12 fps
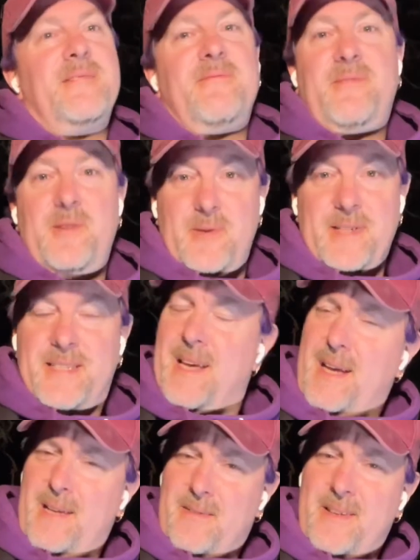of do as I
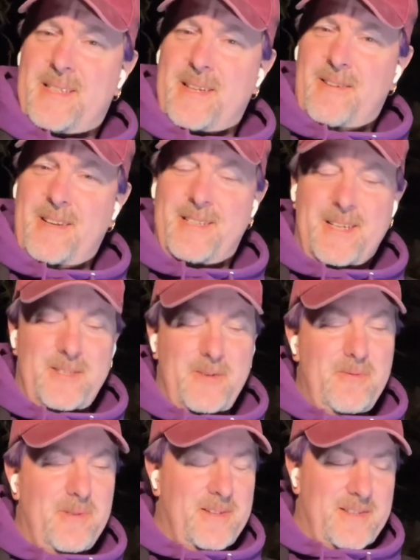say, not necessarily as I
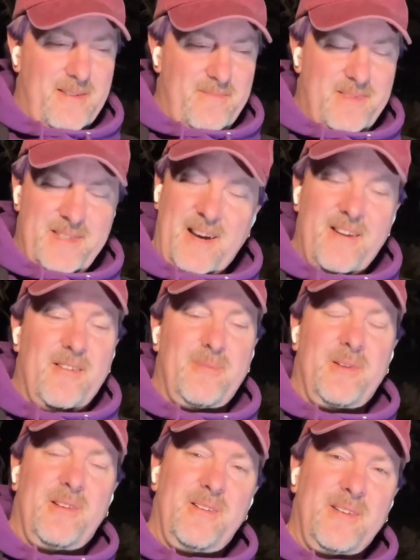do, because I'm
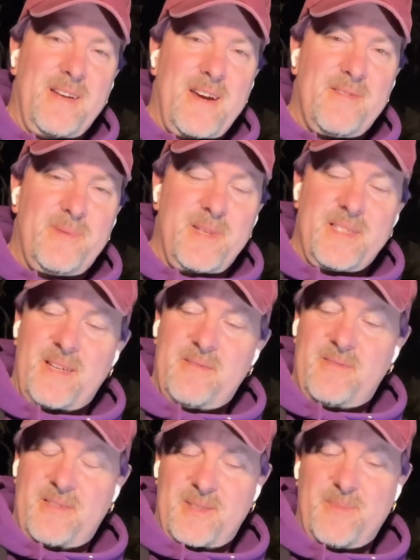terrible at looking after myself,
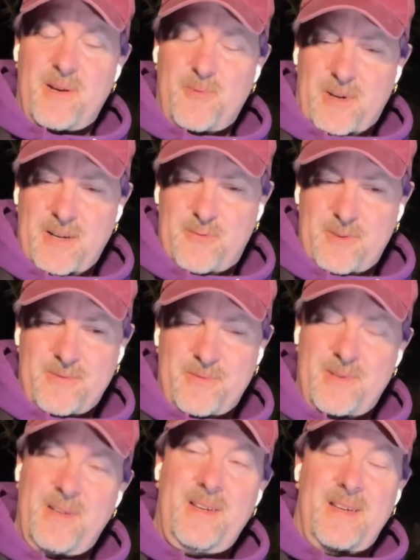as my wife will
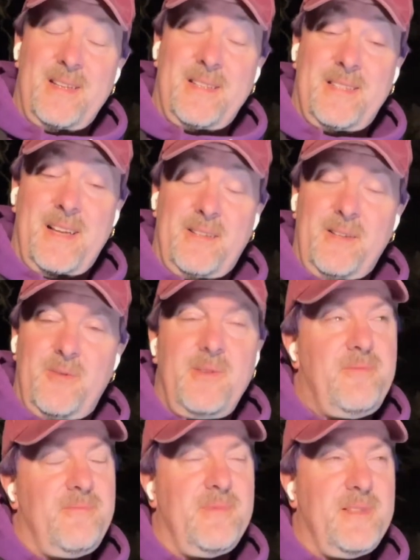tell you
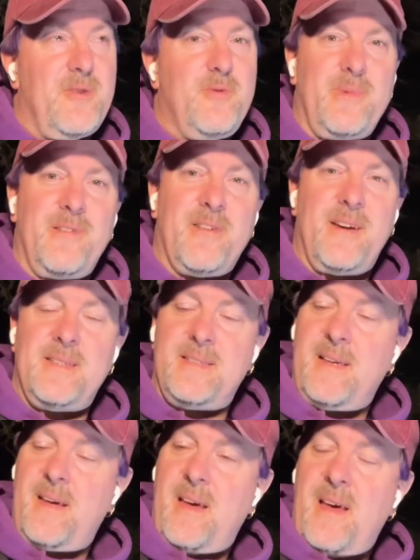and so will my friends.
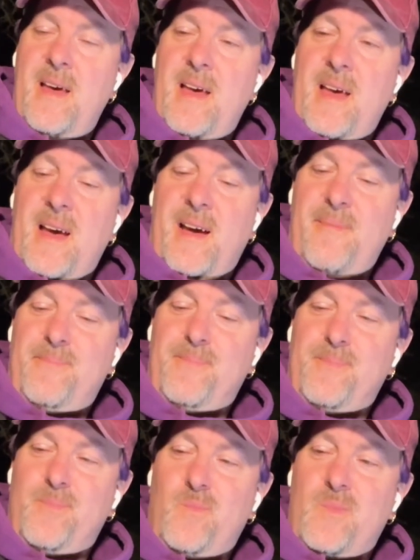
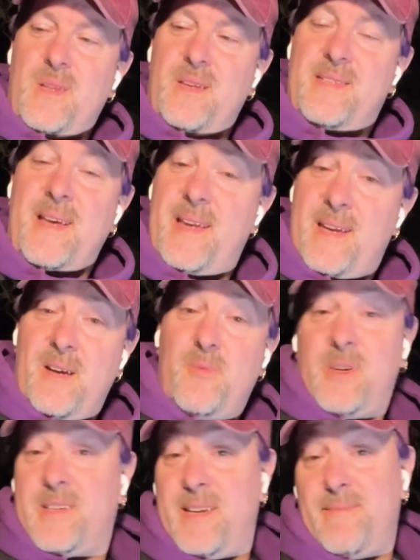Saturday I'm
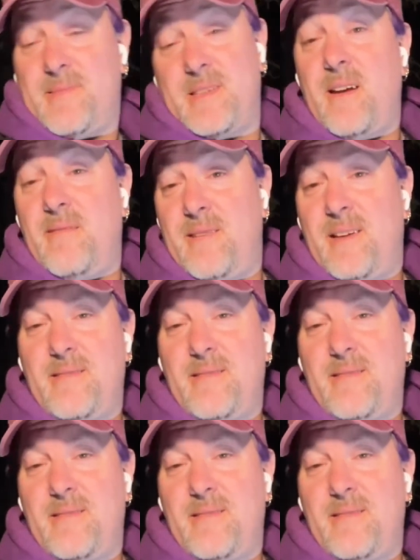working, so yeah,